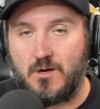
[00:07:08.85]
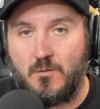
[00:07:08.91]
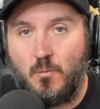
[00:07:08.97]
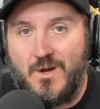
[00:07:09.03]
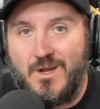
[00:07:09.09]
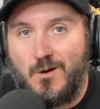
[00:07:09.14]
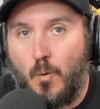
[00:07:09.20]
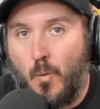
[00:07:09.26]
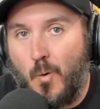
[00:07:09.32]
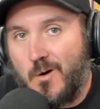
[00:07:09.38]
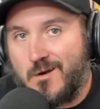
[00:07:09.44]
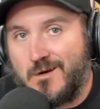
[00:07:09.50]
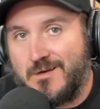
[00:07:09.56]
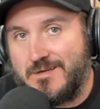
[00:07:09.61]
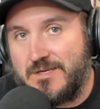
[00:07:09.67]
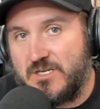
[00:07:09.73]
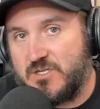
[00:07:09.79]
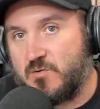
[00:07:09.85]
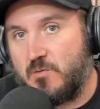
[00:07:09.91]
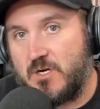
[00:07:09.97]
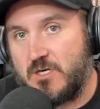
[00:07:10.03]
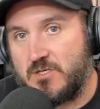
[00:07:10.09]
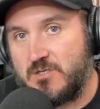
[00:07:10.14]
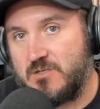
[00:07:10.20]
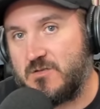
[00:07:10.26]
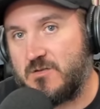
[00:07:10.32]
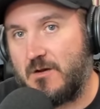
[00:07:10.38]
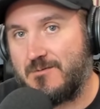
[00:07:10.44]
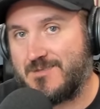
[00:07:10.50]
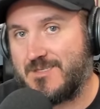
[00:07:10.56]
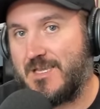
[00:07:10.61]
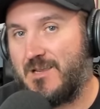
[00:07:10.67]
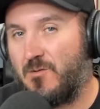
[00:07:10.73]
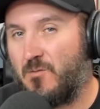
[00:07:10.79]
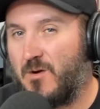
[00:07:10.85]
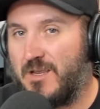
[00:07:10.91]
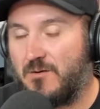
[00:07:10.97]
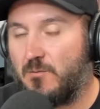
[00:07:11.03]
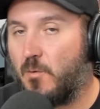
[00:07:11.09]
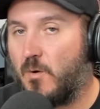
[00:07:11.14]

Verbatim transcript: and we don't work on dishwashers. So I was like, wait,